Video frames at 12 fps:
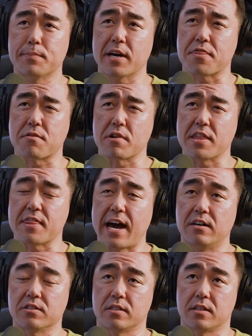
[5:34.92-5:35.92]
about three
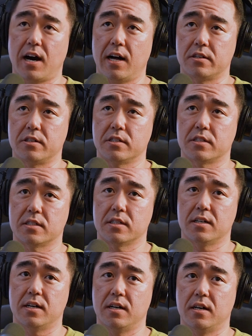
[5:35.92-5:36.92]
thousand um, dollars,
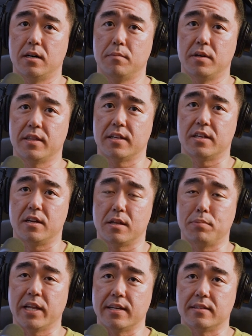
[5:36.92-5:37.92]
and then you know the
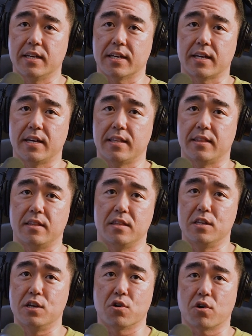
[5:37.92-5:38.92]
plane ticket and
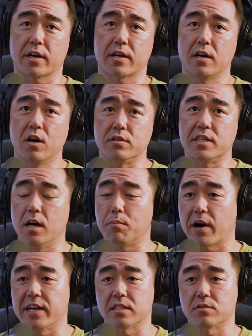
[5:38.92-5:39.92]
New York hotel
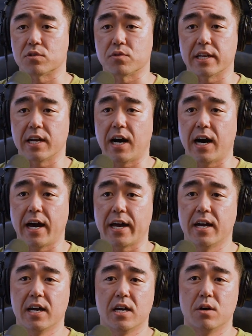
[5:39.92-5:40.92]
pricing was really high.
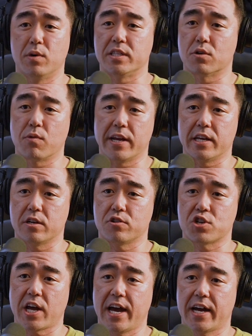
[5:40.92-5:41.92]
Went to Radio
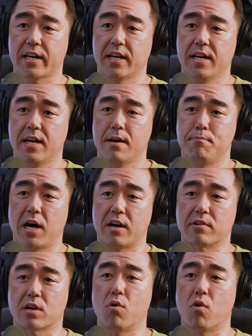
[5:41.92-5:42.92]
Shack, bought a
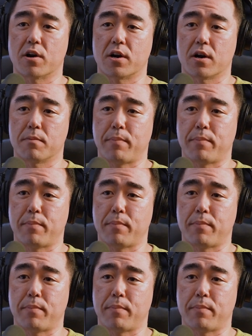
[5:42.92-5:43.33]
recorder.